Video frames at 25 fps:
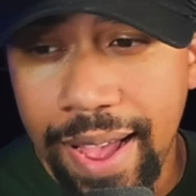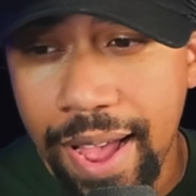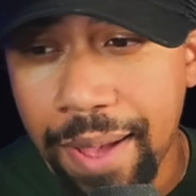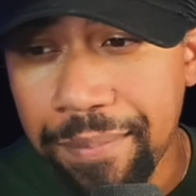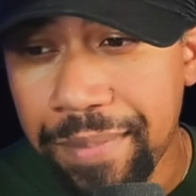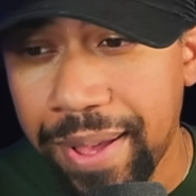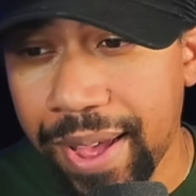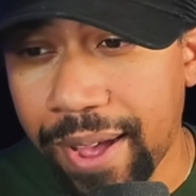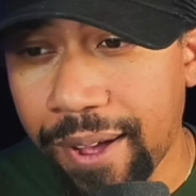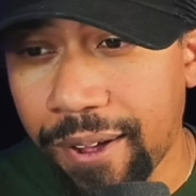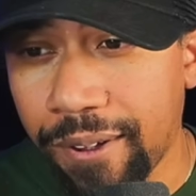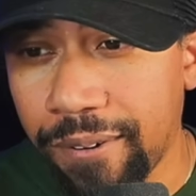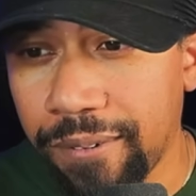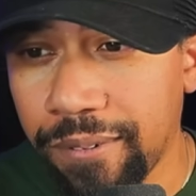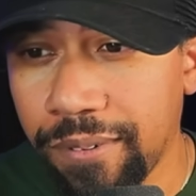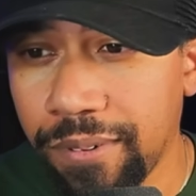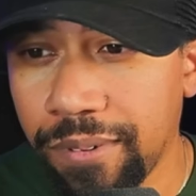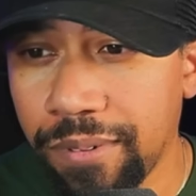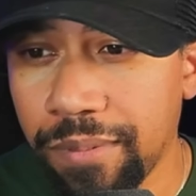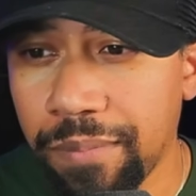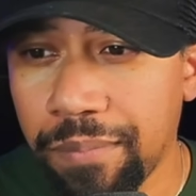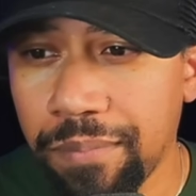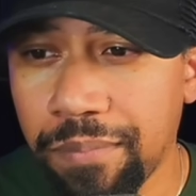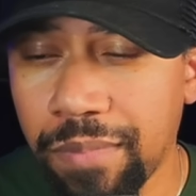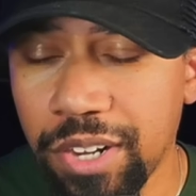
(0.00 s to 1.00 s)
I'm out.
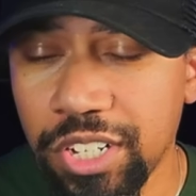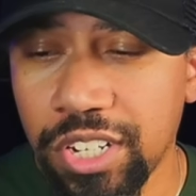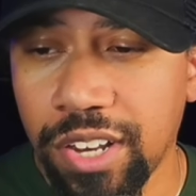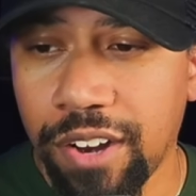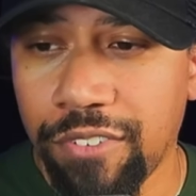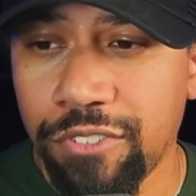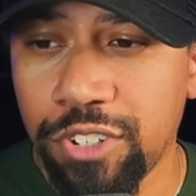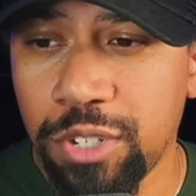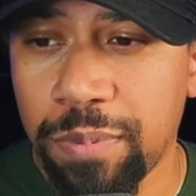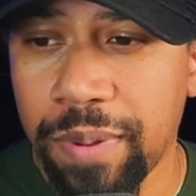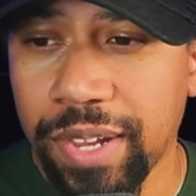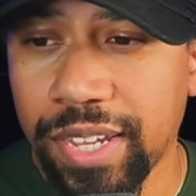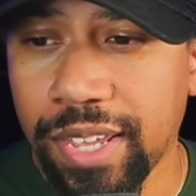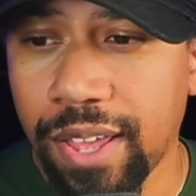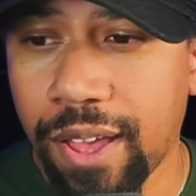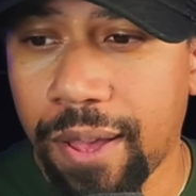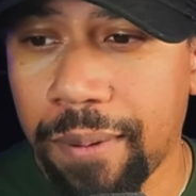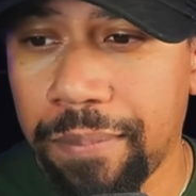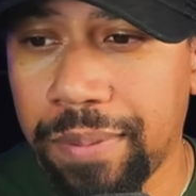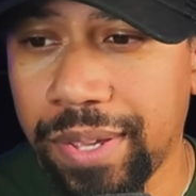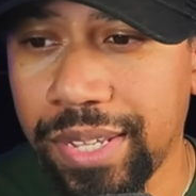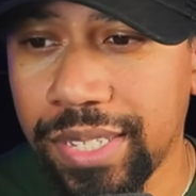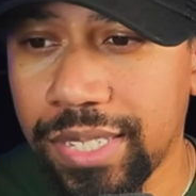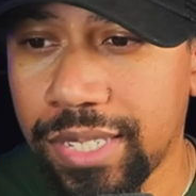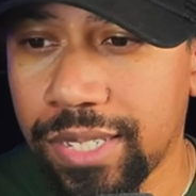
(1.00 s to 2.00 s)
Much love and respect,
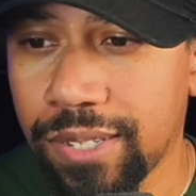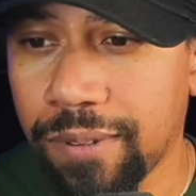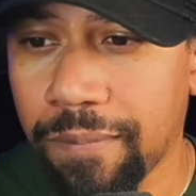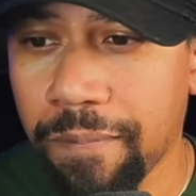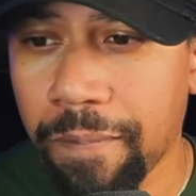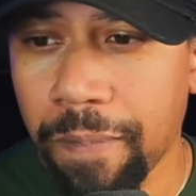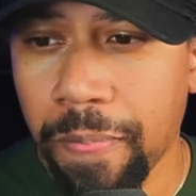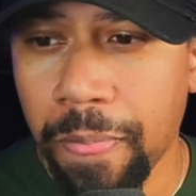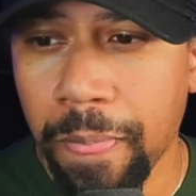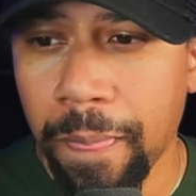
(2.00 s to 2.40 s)
y'all. Peace.